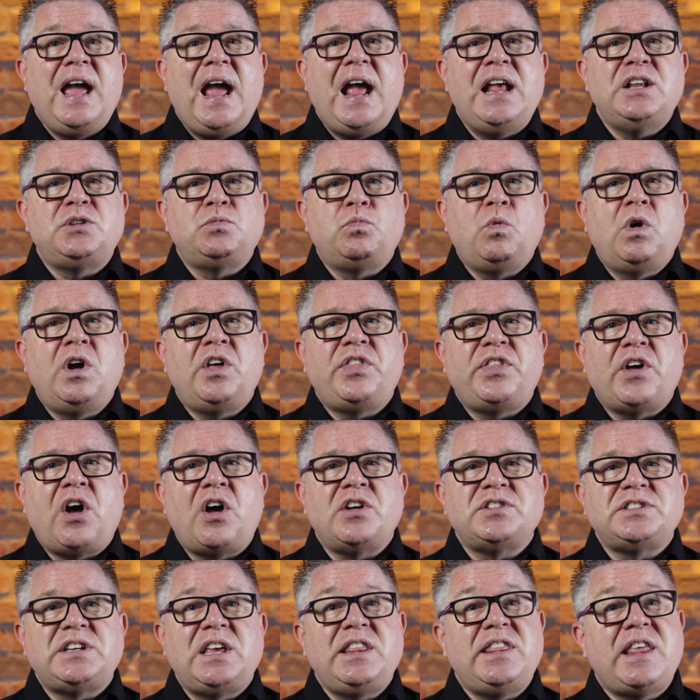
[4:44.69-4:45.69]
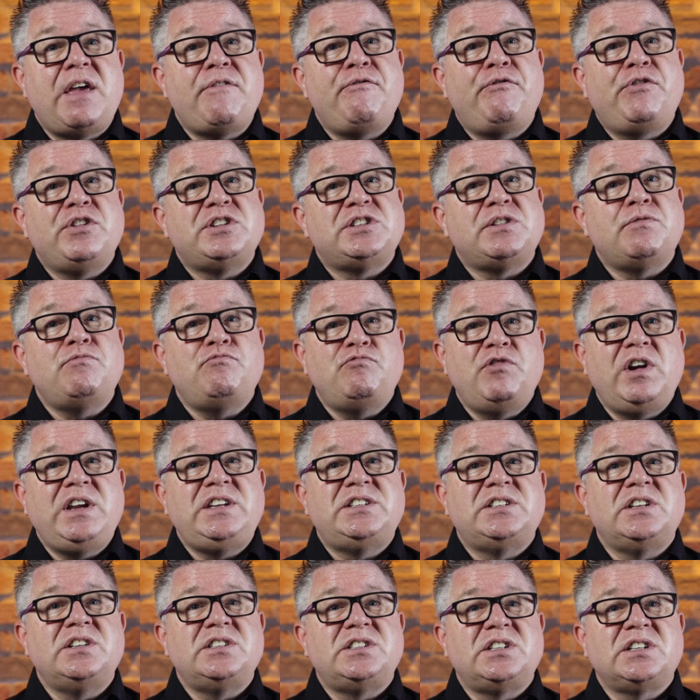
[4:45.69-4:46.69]
It's worth asking them for some
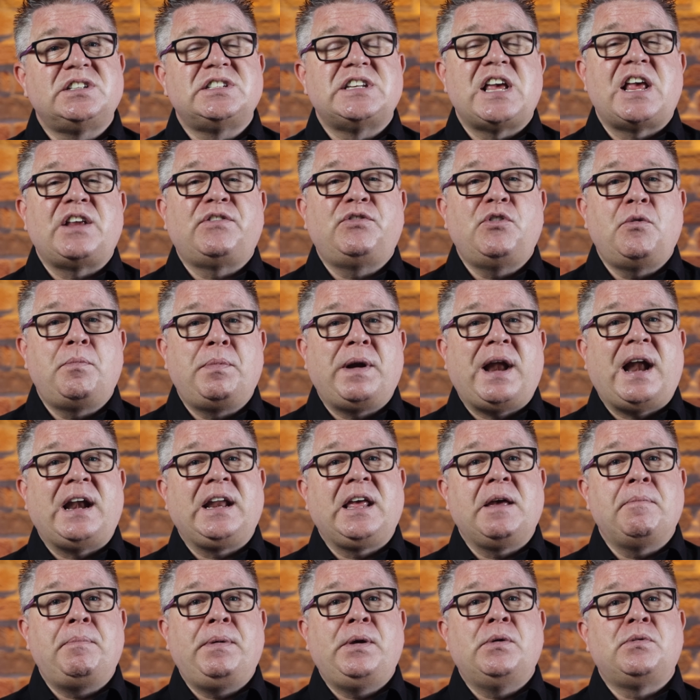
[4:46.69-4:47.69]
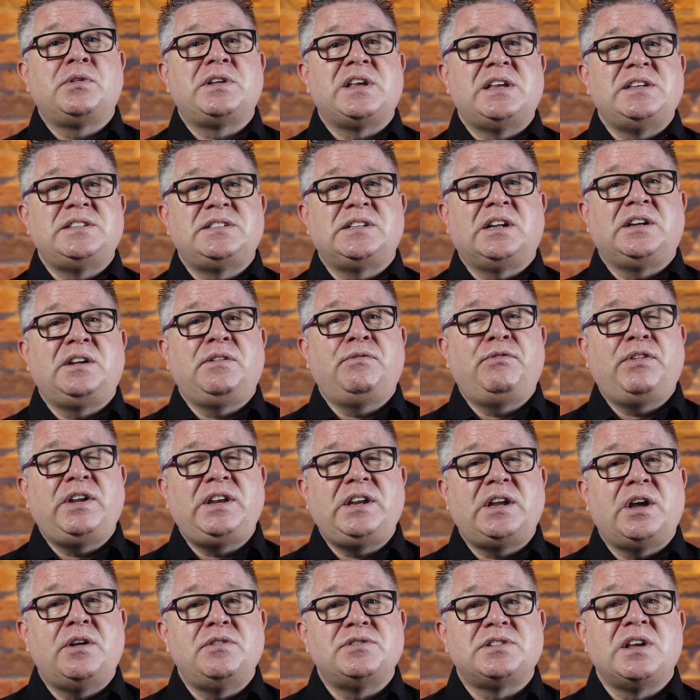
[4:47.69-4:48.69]
recent successful planning appeal case study
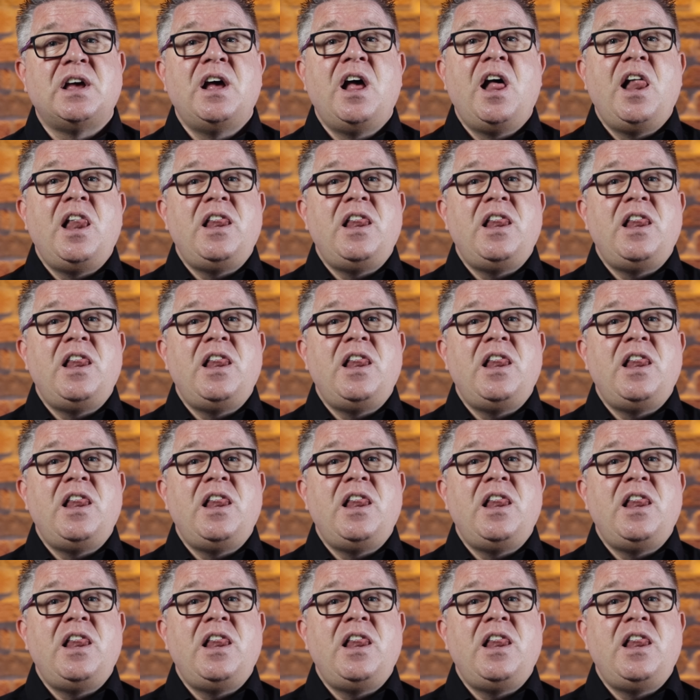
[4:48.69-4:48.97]
videos,